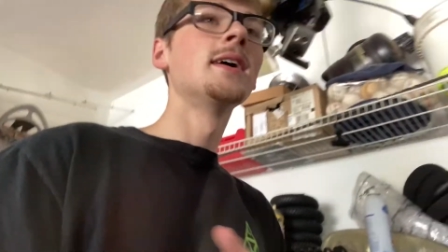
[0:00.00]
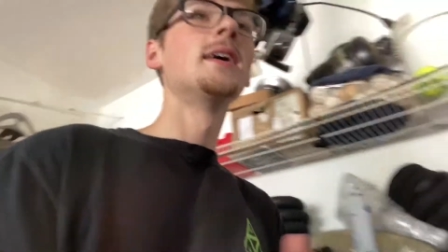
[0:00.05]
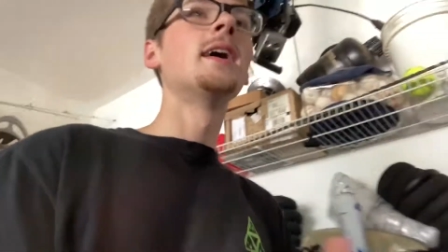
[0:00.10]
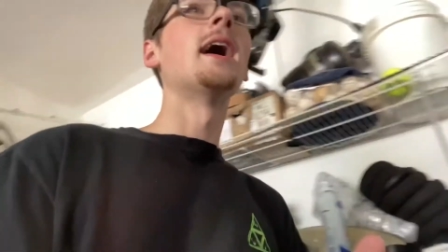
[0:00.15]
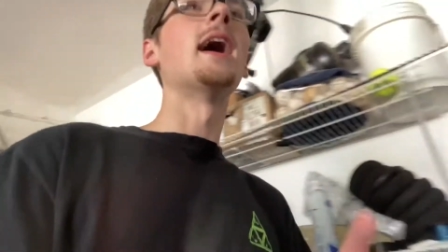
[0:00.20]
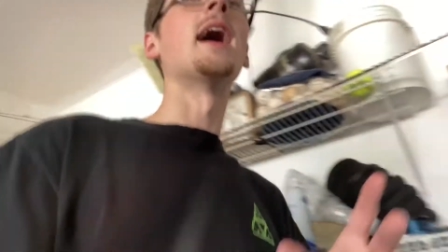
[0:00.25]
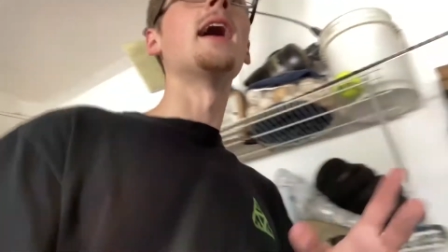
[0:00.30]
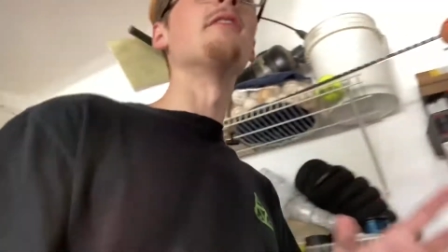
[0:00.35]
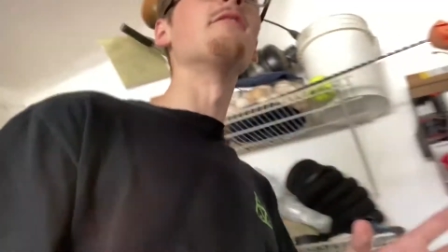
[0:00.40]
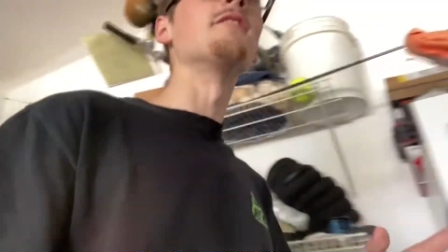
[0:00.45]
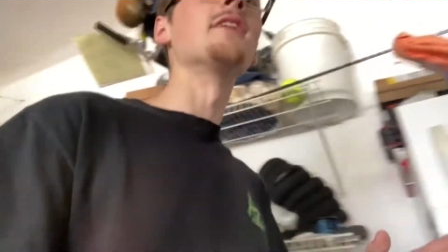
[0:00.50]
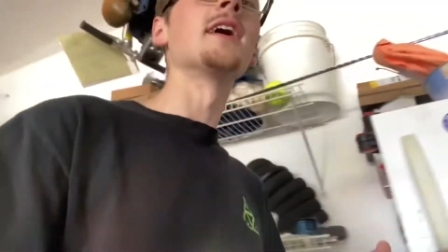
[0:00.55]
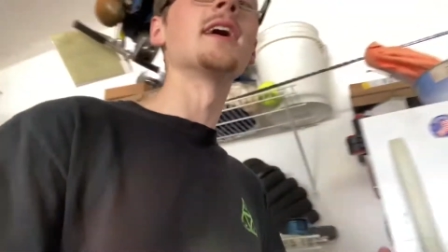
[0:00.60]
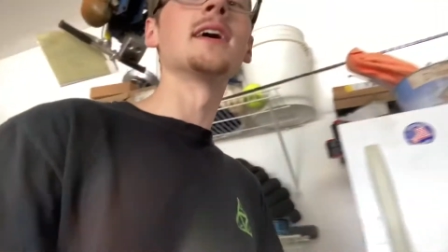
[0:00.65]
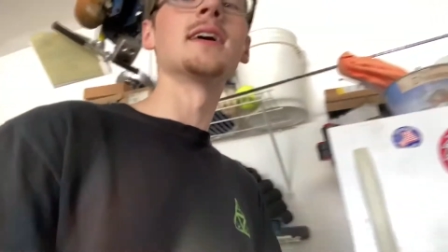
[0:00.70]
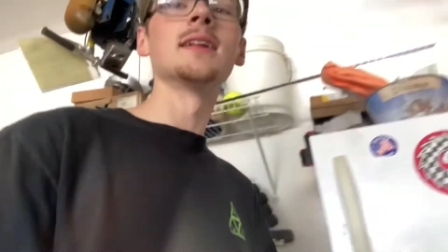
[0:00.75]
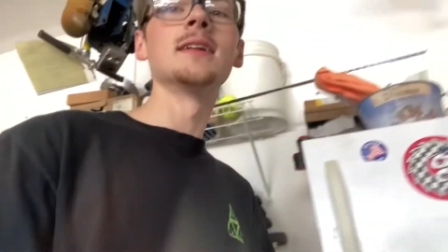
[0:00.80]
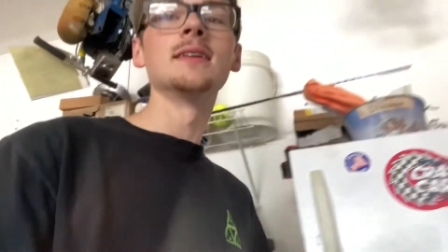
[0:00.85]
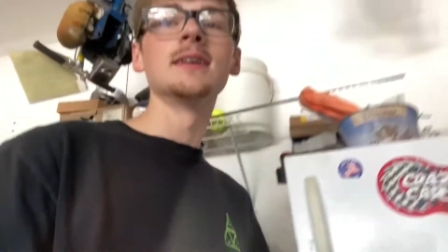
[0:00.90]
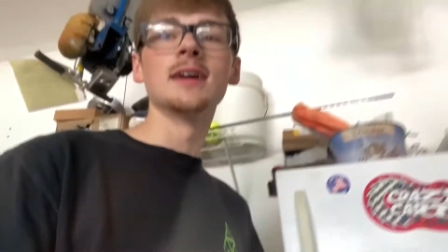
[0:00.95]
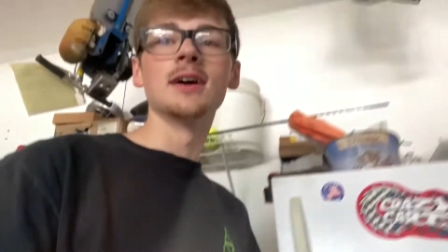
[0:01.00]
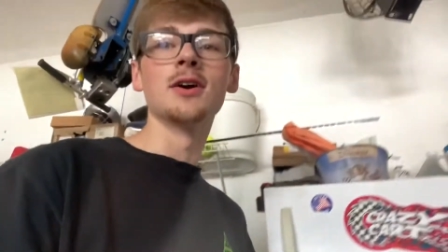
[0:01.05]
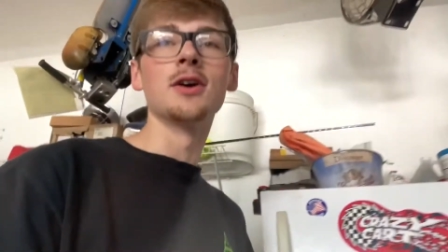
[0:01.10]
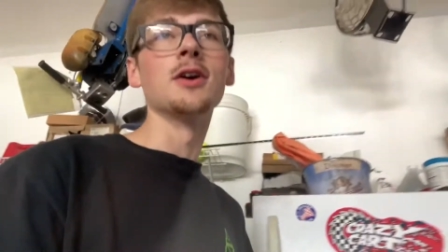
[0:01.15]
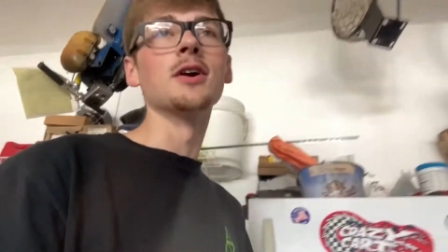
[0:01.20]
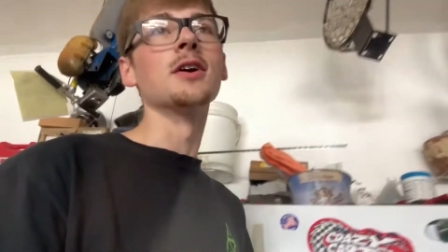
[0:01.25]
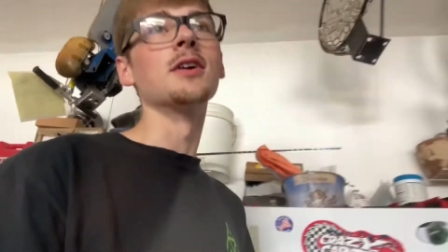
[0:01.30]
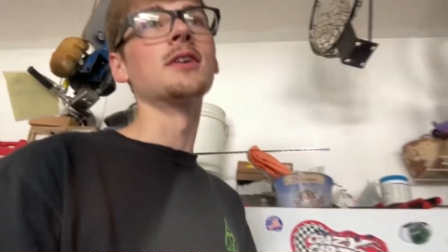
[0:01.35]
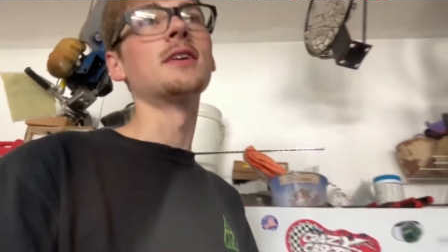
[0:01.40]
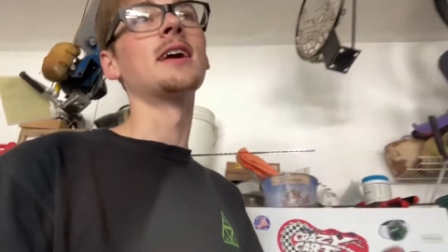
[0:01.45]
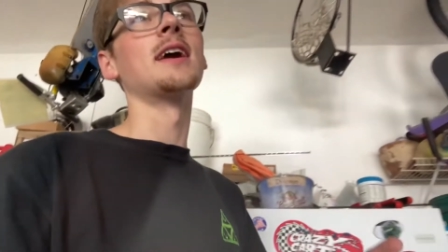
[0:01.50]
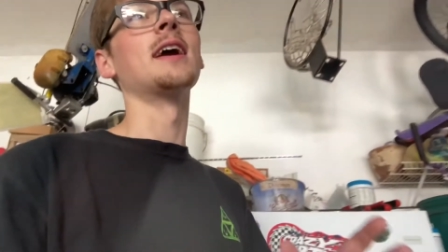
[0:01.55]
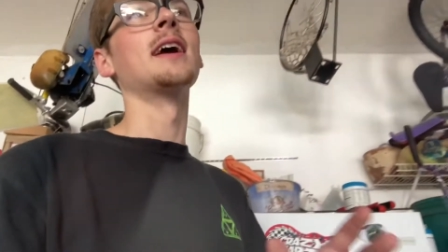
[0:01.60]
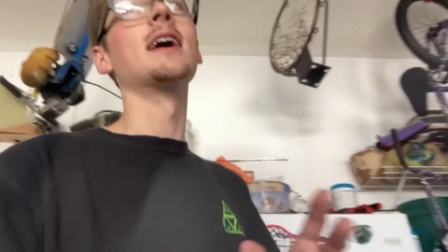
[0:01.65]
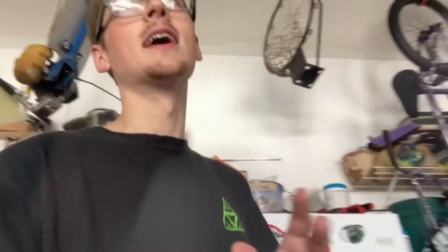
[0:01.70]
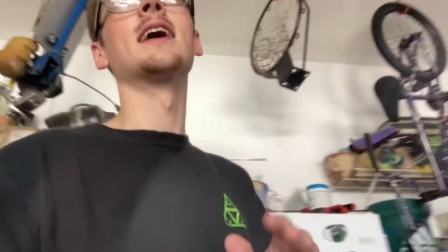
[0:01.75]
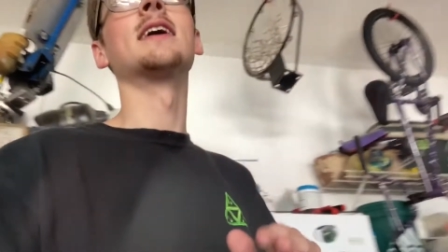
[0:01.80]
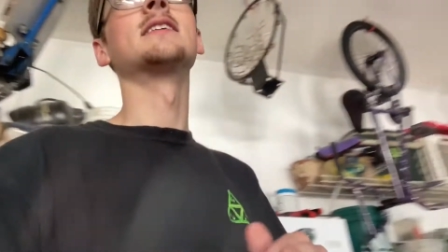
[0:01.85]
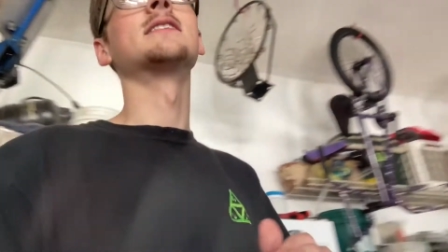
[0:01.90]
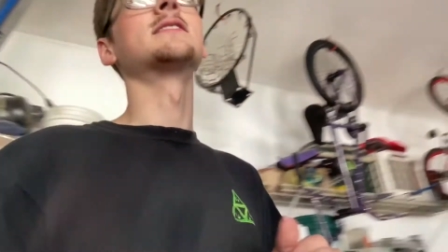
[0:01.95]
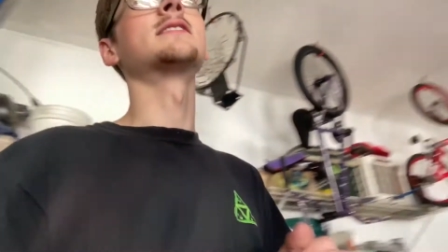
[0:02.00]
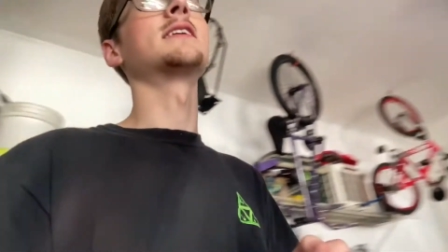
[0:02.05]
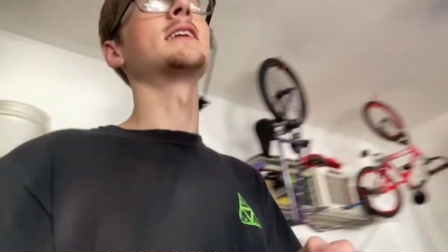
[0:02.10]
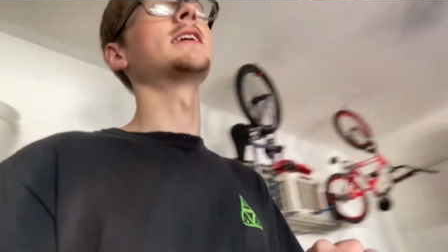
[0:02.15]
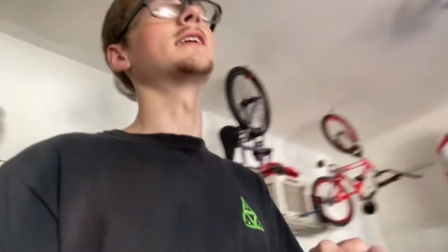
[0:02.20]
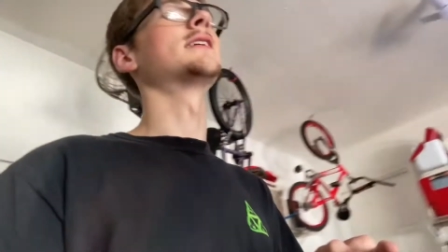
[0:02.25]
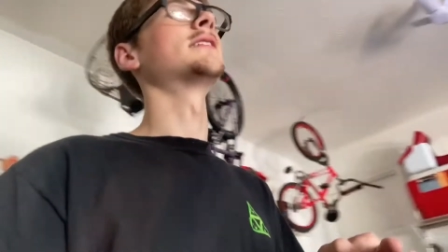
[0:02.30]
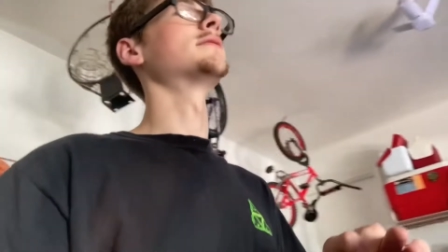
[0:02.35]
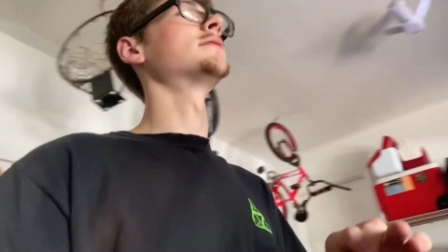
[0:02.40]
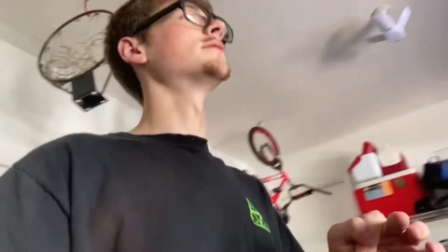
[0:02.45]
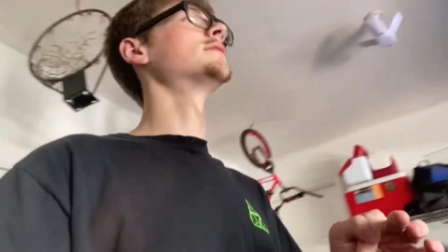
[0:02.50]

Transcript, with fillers: have that or can't I just can't